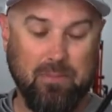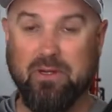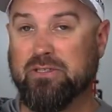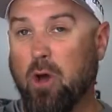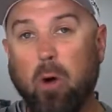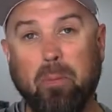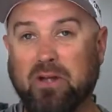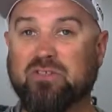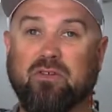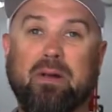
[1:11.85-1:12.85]
There's a whole
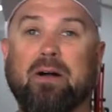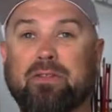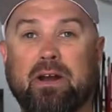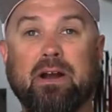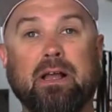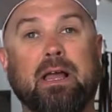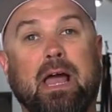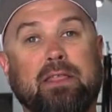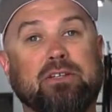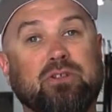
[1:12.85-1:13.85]
bunch of them out there,
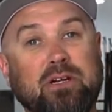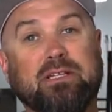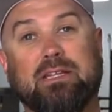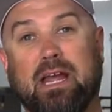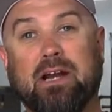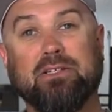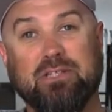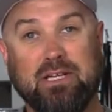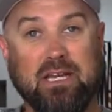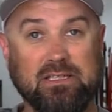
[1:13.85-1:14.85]
and the trick to the hair
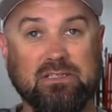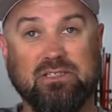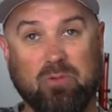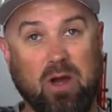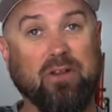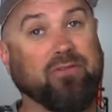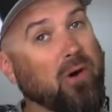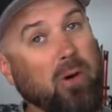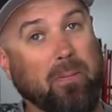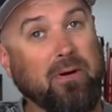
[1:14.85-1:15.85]
jig is you want to
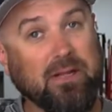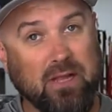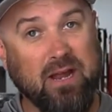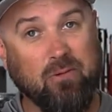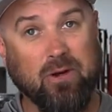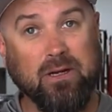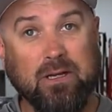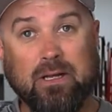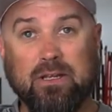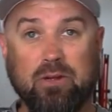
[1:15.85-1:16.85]
throw a pretty light one.
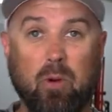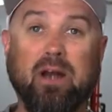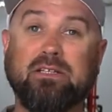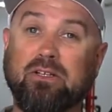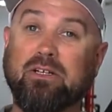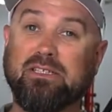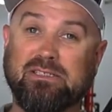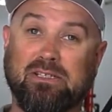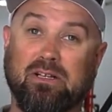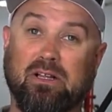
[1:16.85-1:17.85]
You want it to look
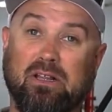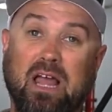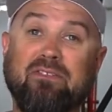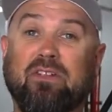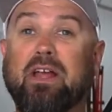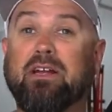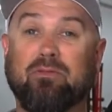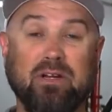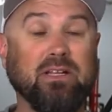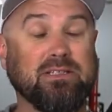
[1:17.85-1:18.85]
as lifelike and
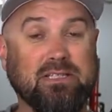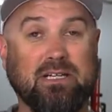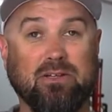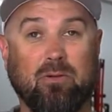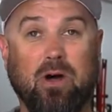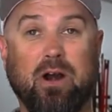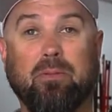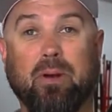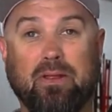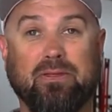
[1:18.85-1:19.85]
realistic in the water,
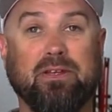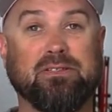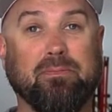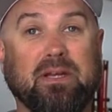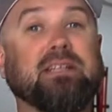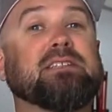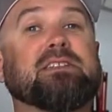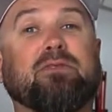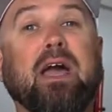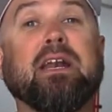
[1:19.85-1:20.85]
but there's a big
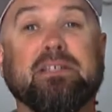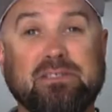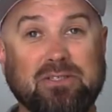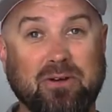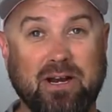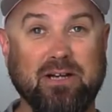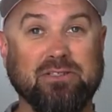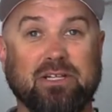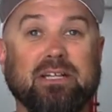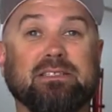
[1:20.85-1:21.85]
disadvantage to a hair
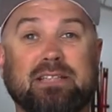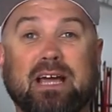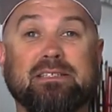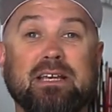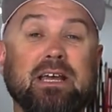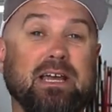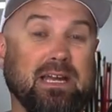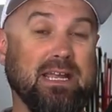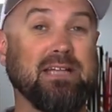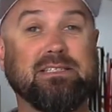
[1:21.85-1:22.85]
jig, and that's
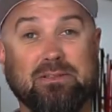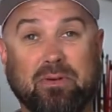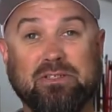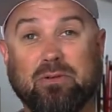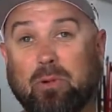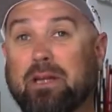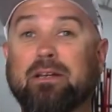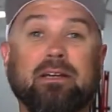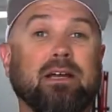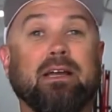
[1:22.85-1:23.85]
it catches a bunch of
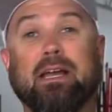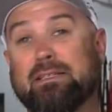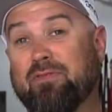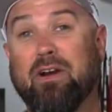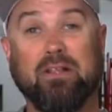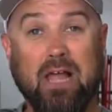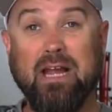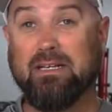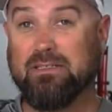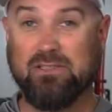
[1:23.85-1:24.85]
wind. It's very
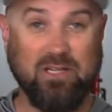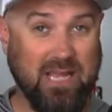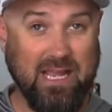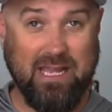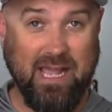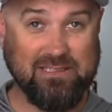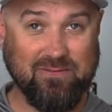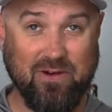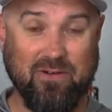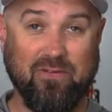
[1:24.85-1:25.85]
light, so you can't cast it
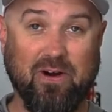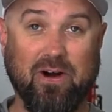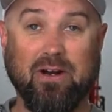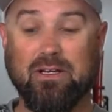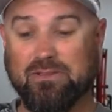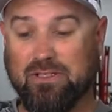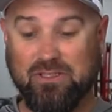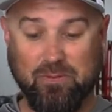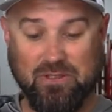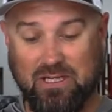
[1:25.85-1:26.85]
very far. So
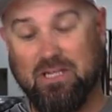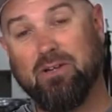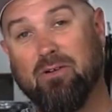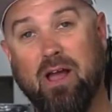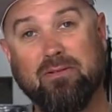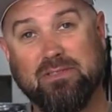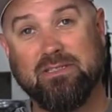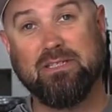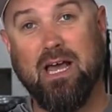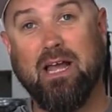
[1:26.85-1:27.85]
this particular rod was
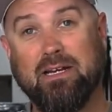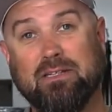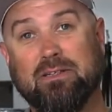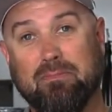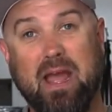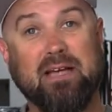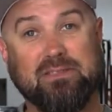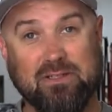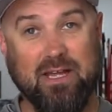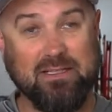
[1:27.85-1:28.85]
designed to
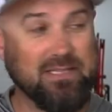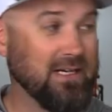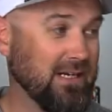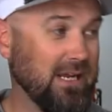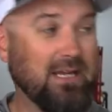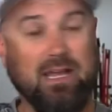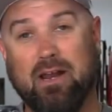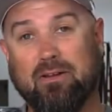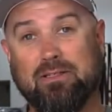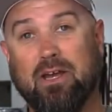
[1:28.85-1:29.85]
master that technique, and
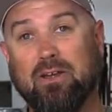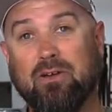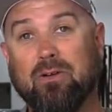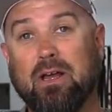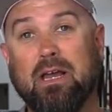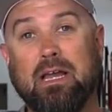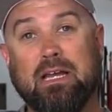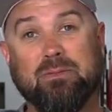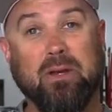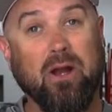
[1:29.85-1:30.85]
I'll tell you,
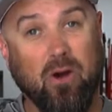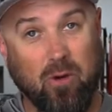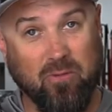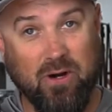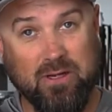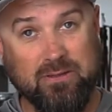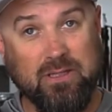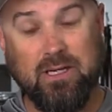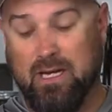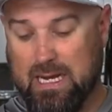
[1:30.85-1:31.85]
it's been a home run.
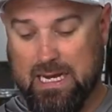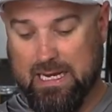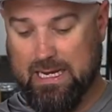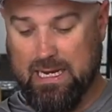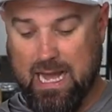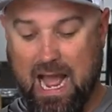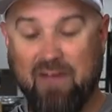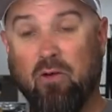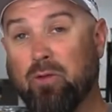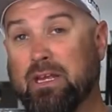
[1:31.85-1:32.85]

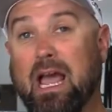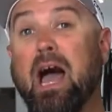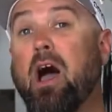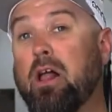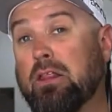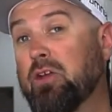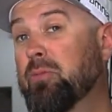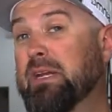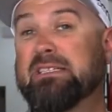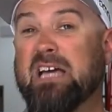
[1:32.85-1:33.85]
I've only got a little
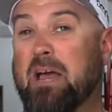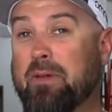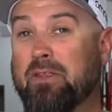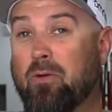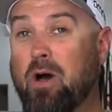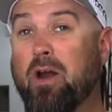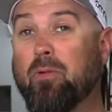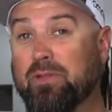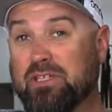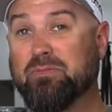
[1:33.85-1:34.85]
bit of time on the water
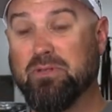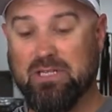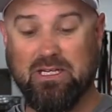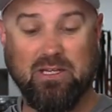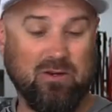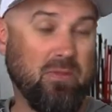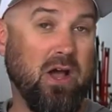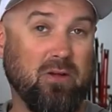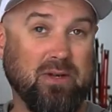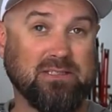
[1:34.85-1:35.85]
with this particular
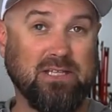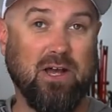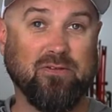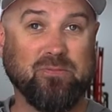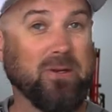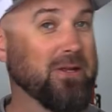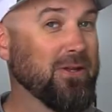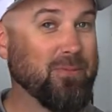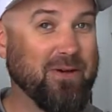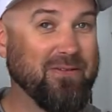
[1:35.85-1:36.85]
model myself. It's been a
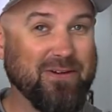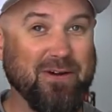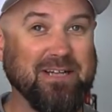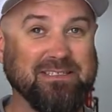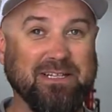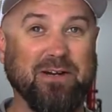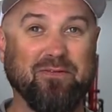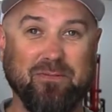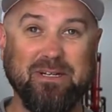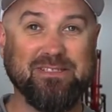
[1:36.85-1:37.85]
little bit of a crazy year
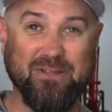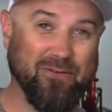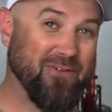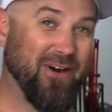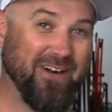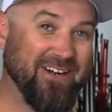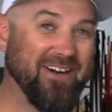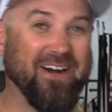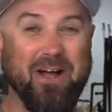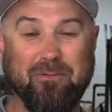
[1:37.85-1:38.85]
for me so far here
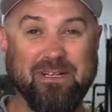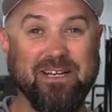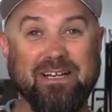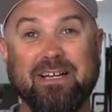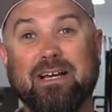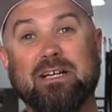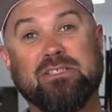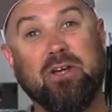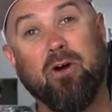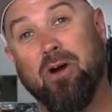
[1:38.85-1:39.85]
at Omnia.
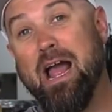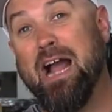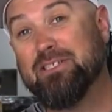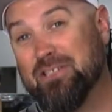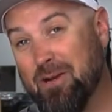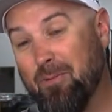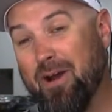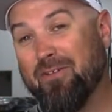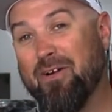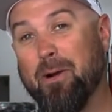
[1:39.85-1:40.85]
So actually,
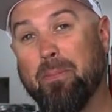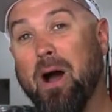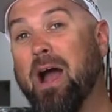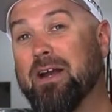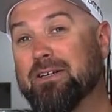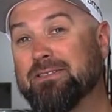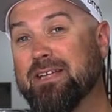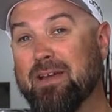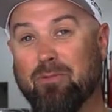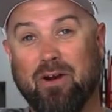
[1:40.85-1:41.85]
one of our buyers
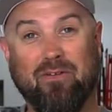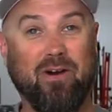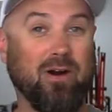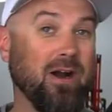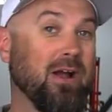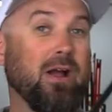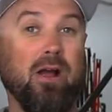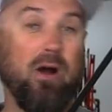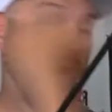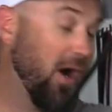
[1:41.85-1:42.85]
and one of our
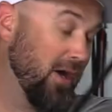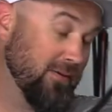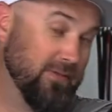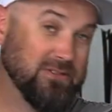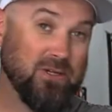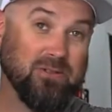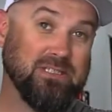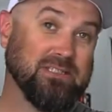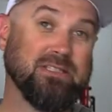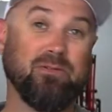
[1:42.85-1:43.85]

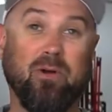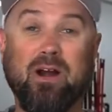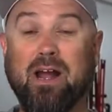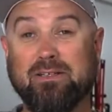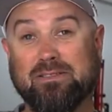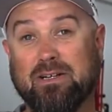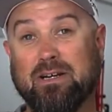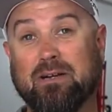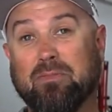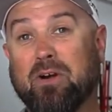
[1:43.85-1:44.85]
associates in the warehouse there,
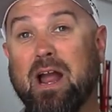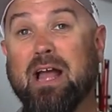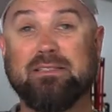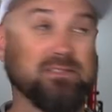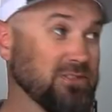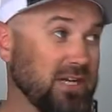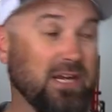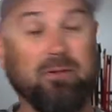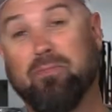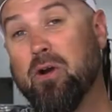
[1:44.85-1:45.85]
Nick Mraz and
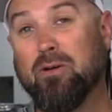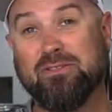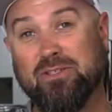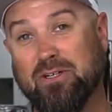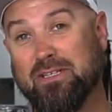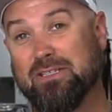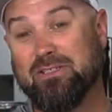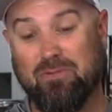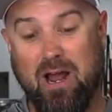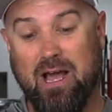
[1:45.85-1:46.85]
Jacob Bros, took
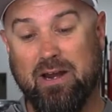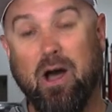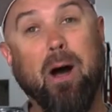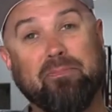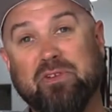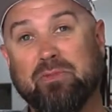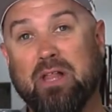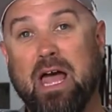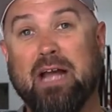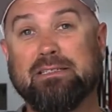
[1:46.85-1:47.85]
this rod up to Mille
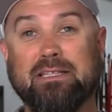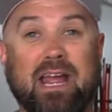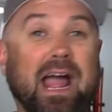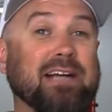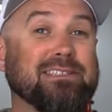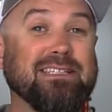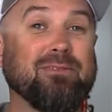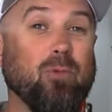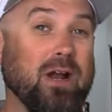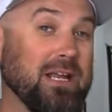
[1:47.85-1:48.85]
Lacs, and they actually
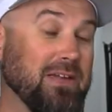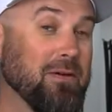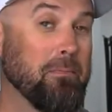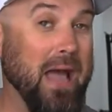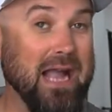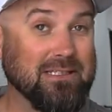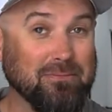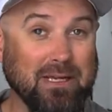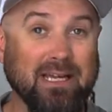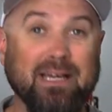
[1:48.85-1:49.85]
didn't want to give it back to
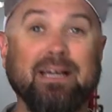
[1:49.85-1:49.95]
me.